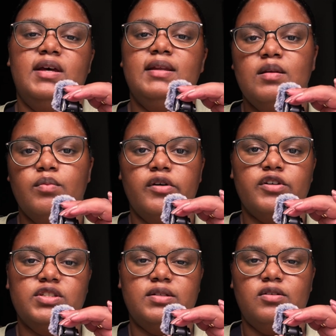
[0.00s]
any markers
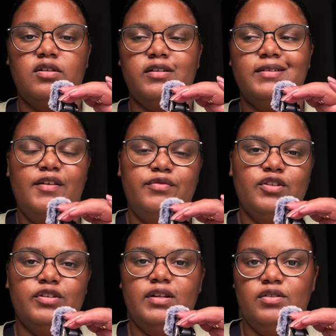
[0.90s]
that are
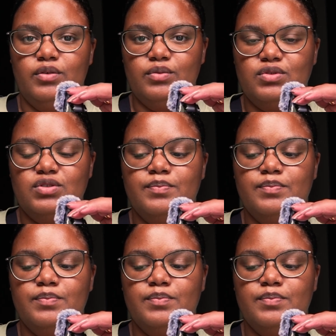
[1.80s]
heavier than those.